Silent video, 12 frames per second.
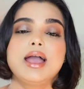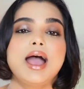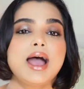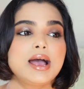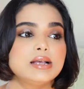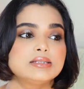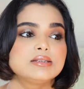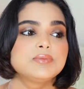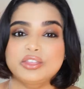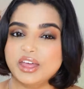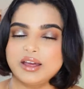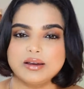as
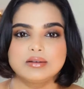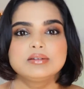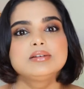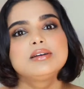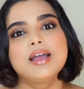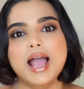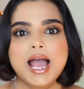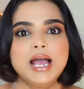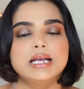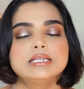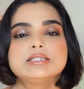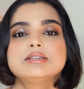thick
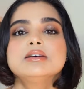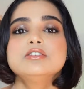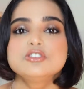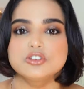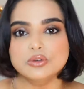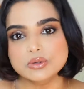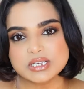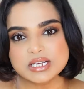as Shirra